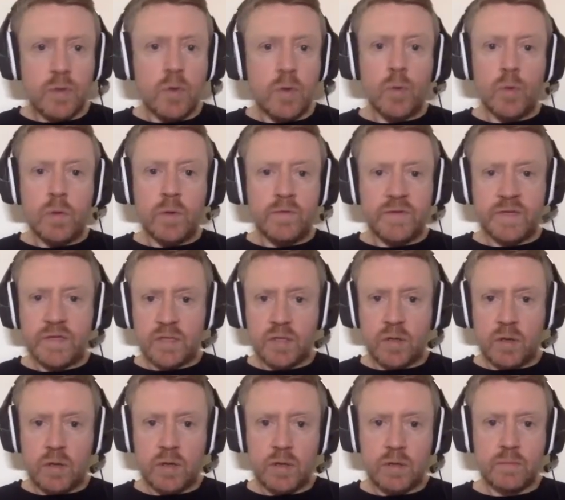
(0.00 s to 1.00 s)
all of the
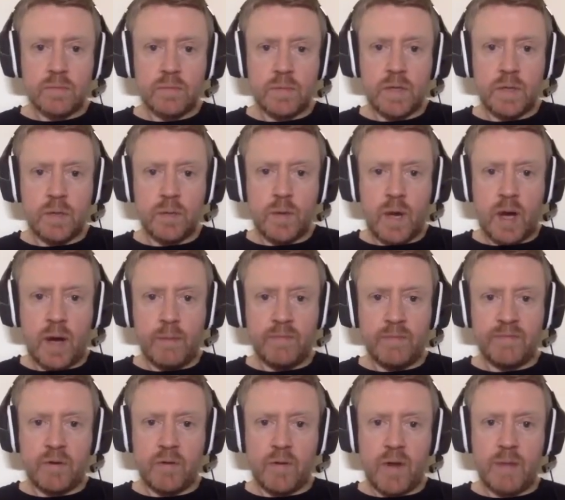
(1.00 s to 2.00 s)
stock, up
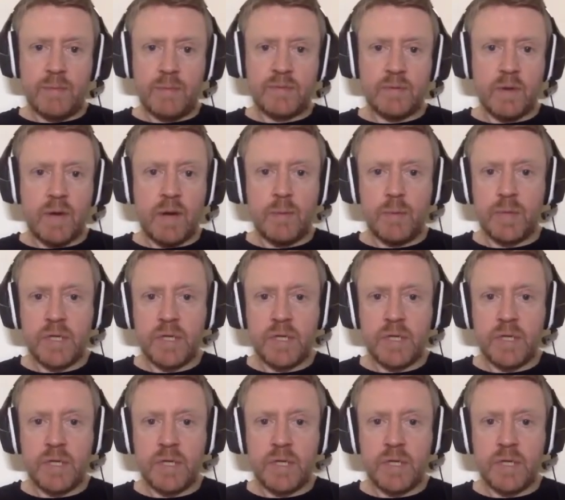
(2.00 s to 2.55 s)
for grabs, right?